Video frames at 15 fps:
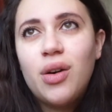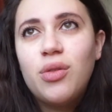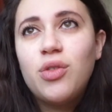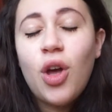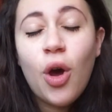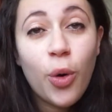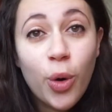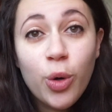
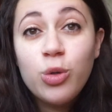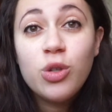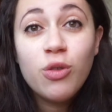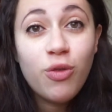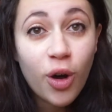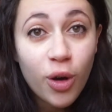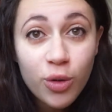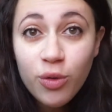know who to
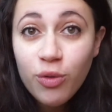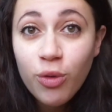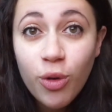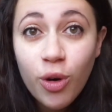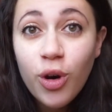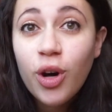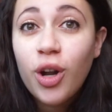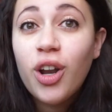vote
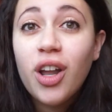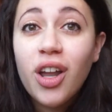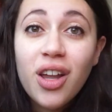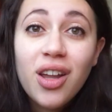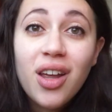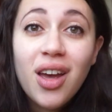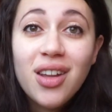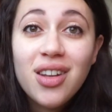for,
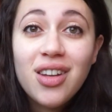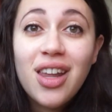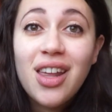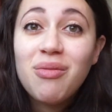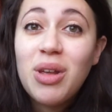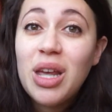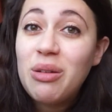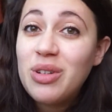and
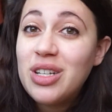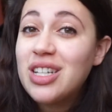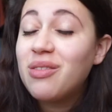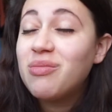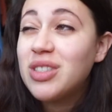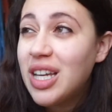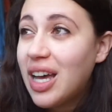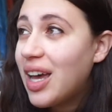maybe
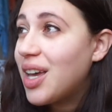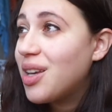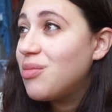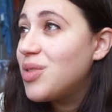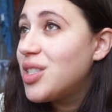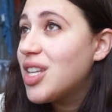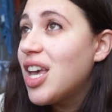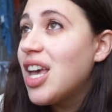
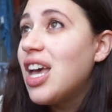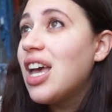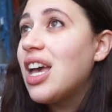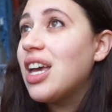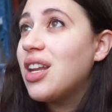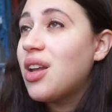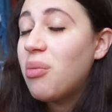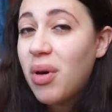sometimes
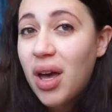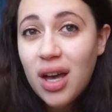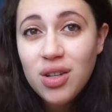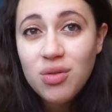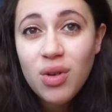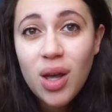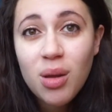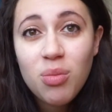in a
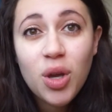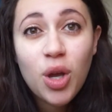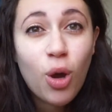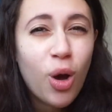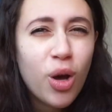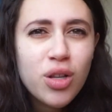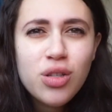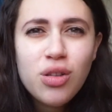bad way
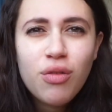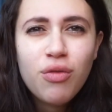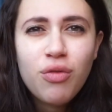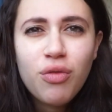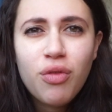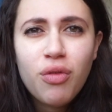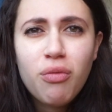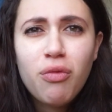because of
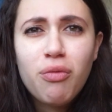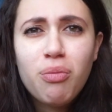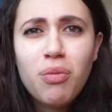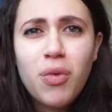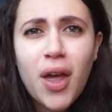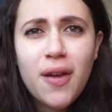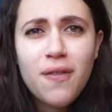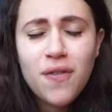
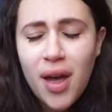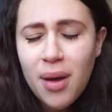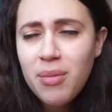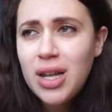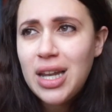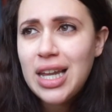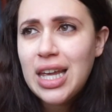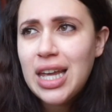
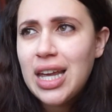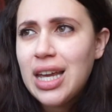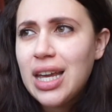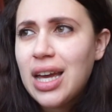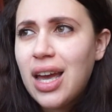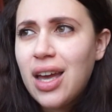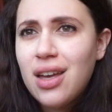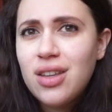
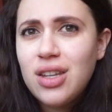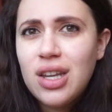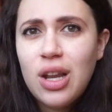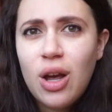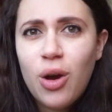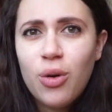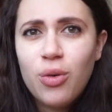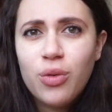family,
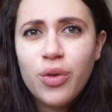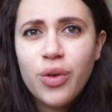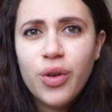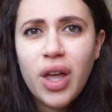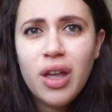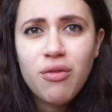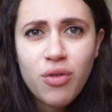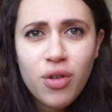
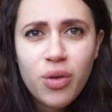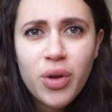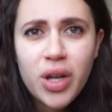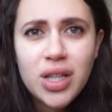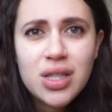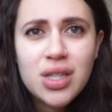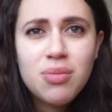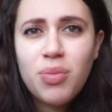
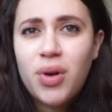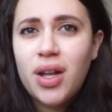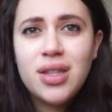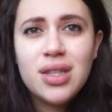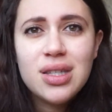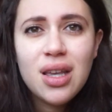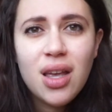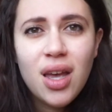influence.
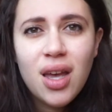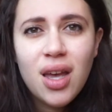But